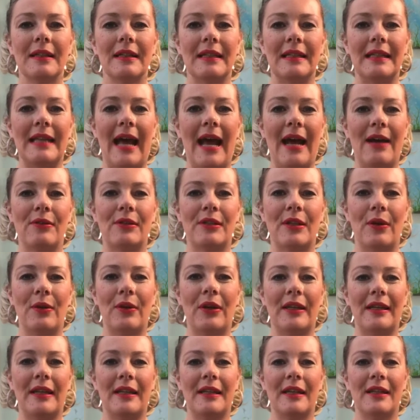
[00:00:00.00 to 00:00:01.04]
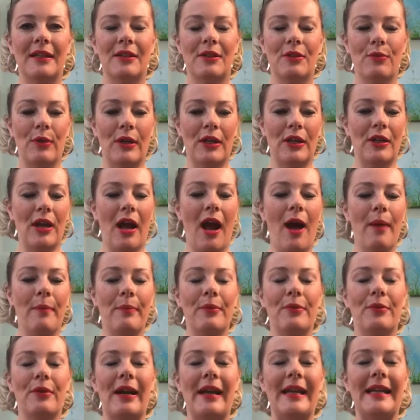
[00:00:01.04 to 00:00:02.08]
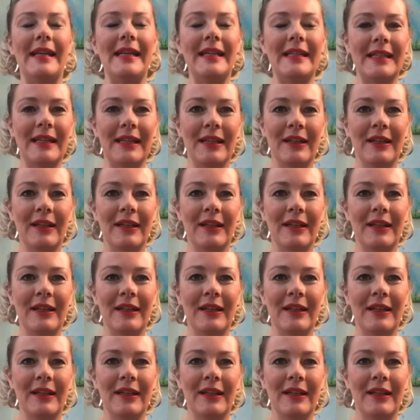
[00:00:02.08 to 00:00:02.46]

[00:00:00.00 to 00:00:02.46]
now, so we're gonna upgrade,